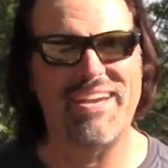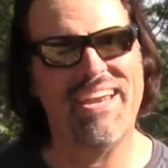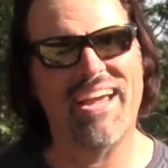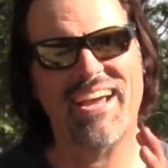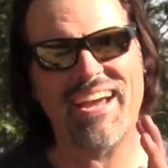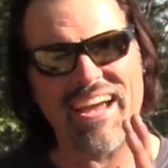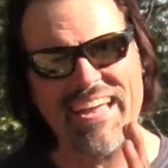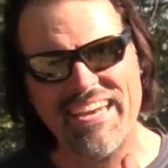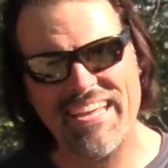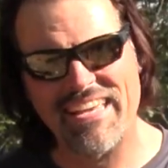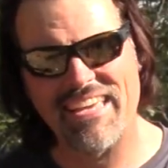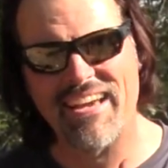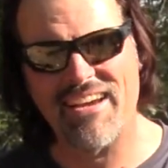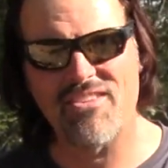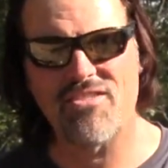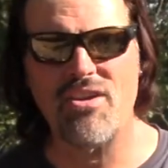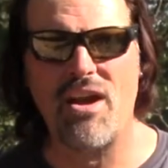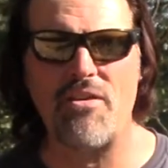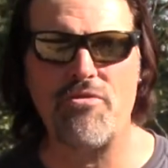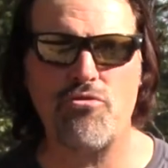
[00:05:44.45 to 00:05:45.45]
and that kind of
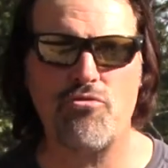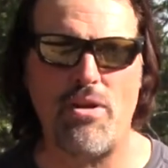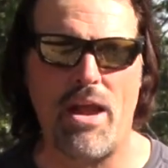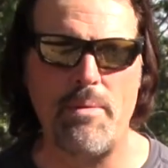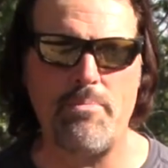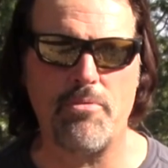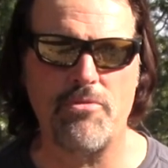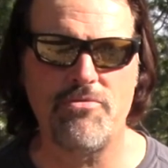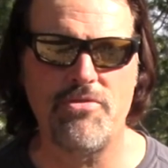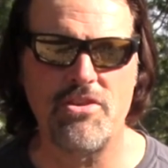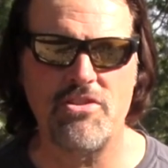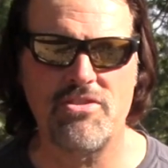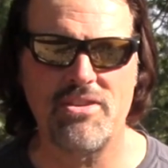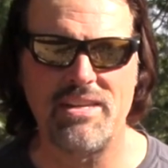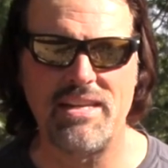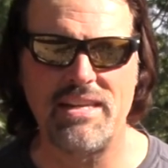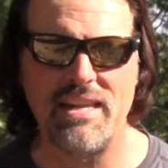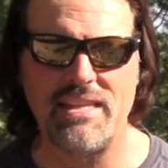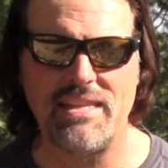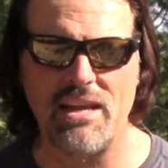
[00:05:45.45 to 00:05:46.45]
kicks off striper
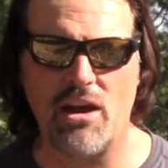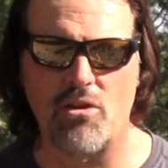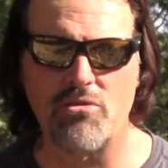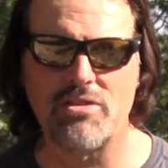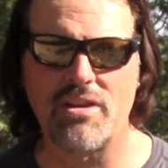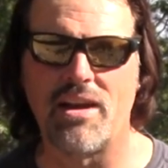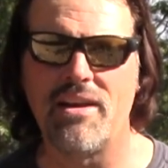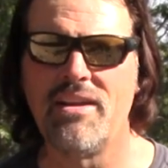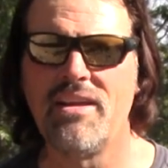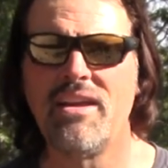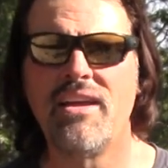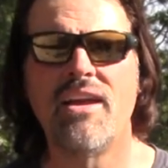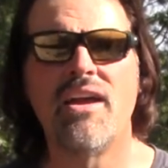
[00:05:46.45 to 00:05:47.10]
fishing in the Delta.